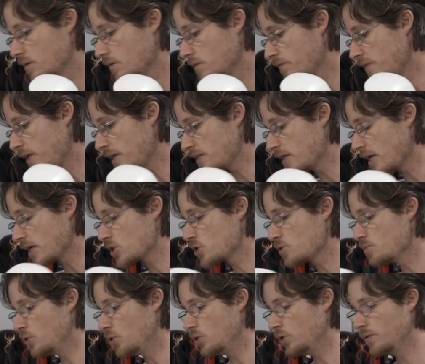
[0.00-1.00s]
Fairtex
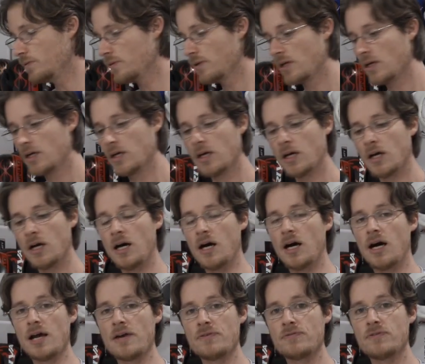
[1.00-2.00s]
small.
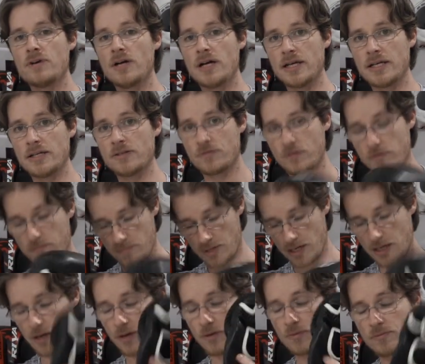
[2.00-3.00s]
I find from
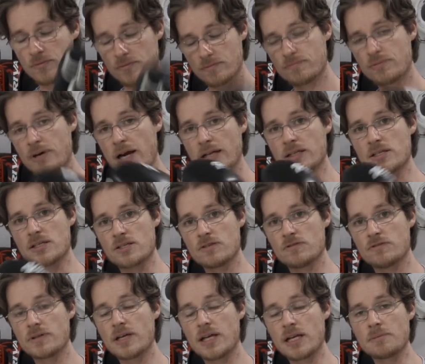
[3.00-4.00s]
my own practice
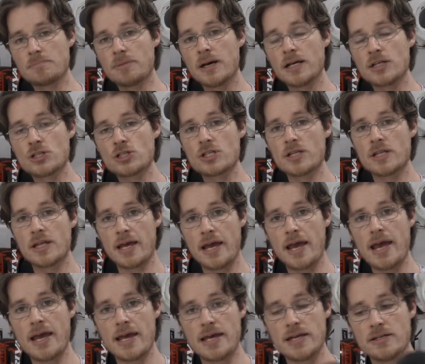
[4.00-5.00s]
of getting punched in the
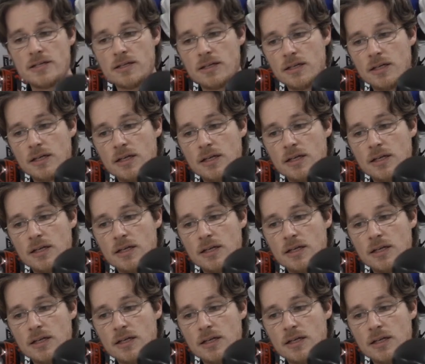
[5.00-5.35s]
head,